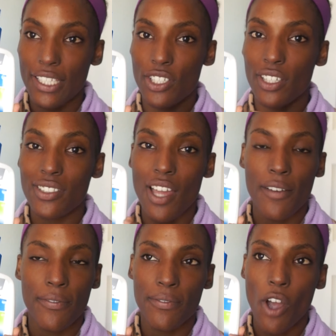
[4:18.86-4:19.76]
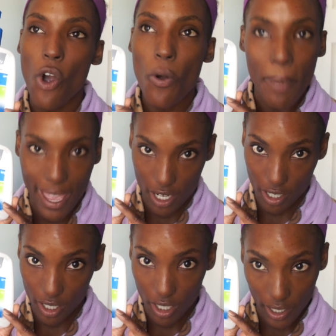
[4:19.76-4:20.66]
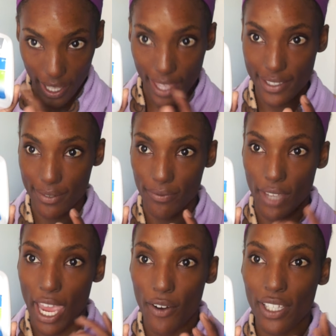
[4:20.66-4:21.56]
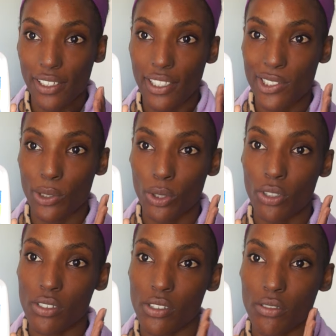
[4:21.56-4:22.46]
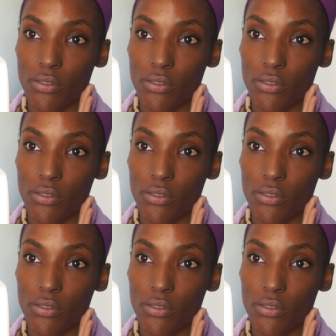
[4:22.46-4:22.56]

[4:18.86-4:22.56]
it does not foam at all. It has very little,